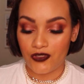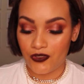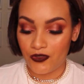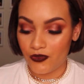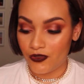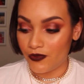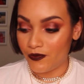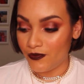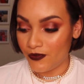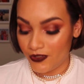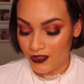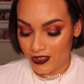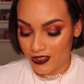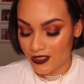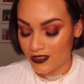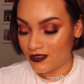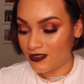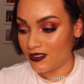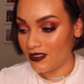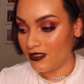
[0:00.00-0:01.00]
the Huda Beauty
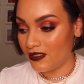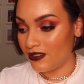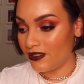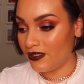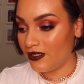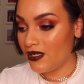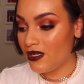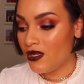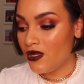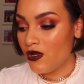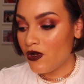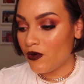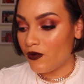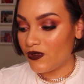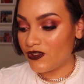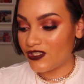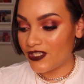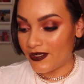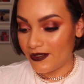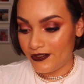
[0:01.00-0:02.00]
concealer,
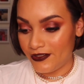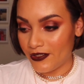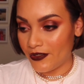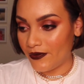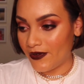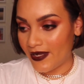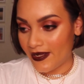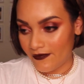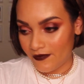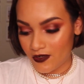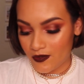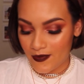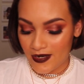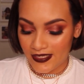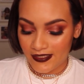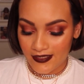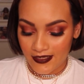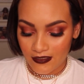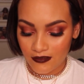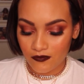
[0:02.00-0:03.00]
which I don't have on
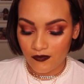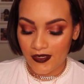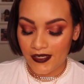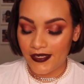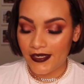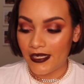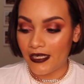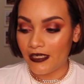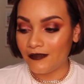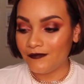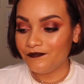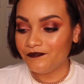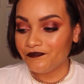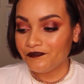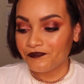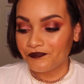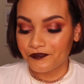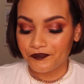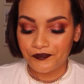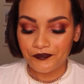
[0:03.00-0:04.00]
my desk right now.
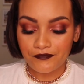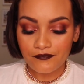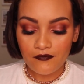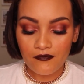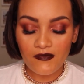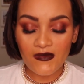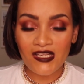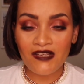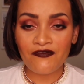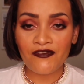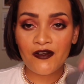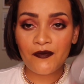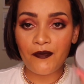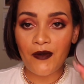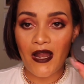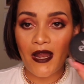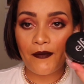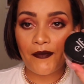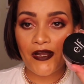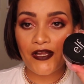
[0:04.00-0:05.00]
For
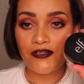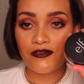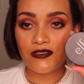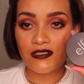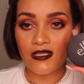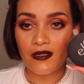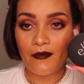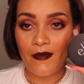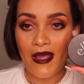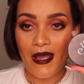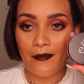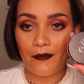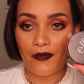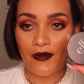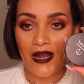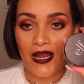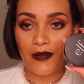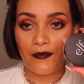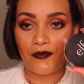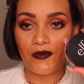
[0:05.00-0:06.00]
primer, I use the matte
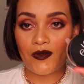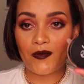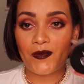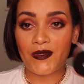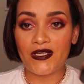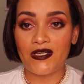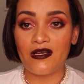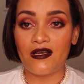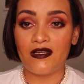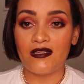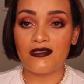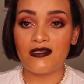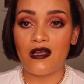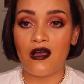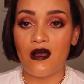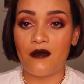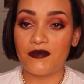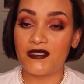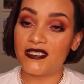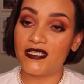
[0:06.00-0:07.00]
primer because
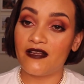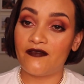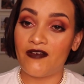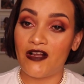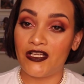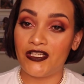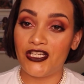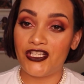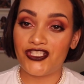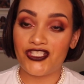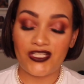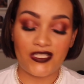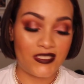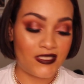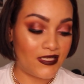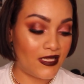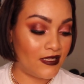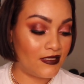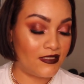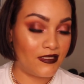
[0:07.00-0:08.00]
um, stick foundations
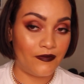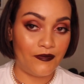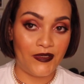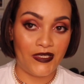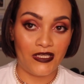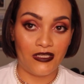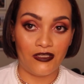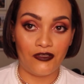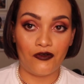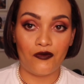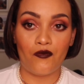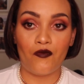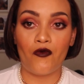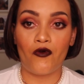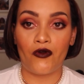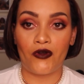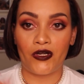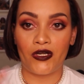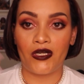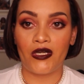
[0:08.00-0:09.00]
tend to be a little
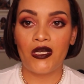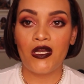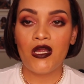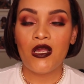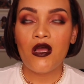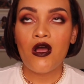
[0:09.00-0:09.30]
more